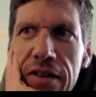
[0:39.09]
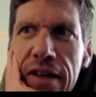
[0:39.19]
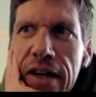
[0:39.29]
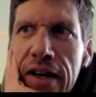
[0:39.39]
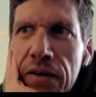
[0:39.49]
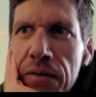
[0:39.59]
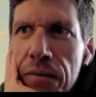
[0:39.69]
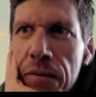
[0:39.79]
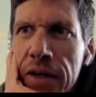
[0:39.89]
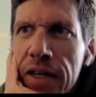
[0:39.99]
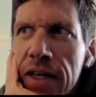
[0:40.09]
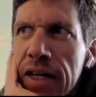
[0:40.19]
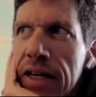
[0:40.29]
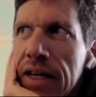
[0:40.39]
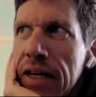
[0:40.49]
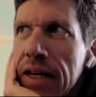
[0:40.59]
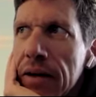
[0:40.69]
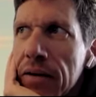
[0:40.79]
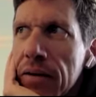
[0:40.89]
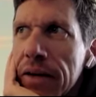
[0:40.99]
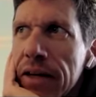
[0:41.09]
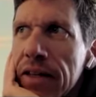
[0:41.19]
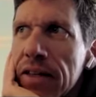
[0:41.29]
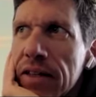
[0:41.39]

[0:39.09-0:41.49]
they are really great